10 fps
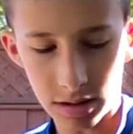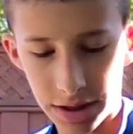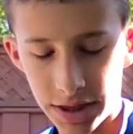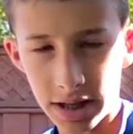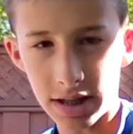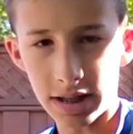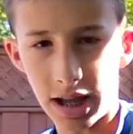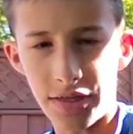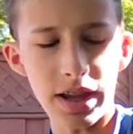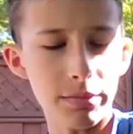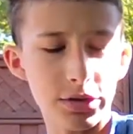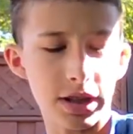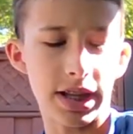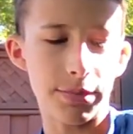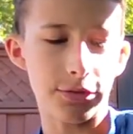think I'm just gonna
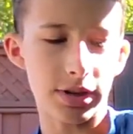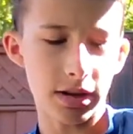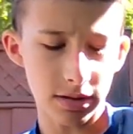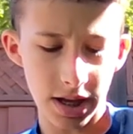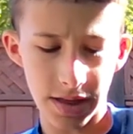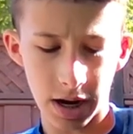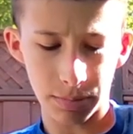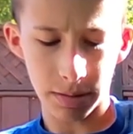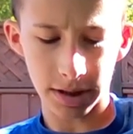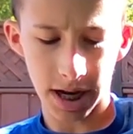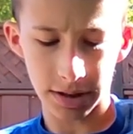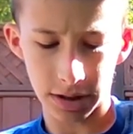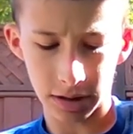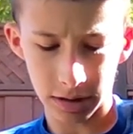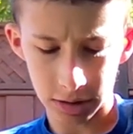tape it for now, and then I'll probably tie it
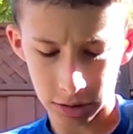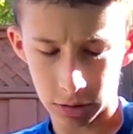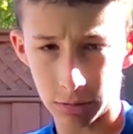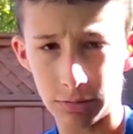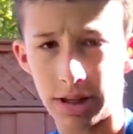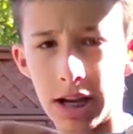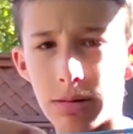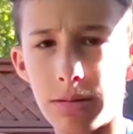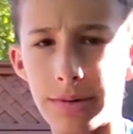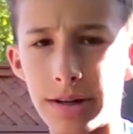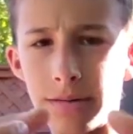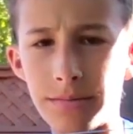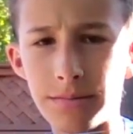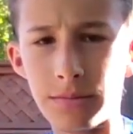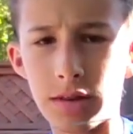later. So take your rubber band,
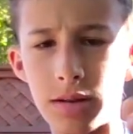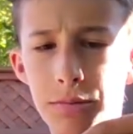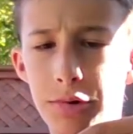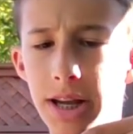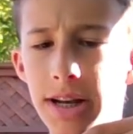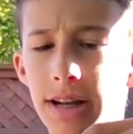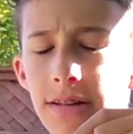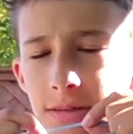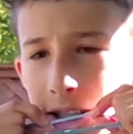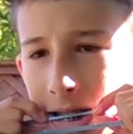break it in half,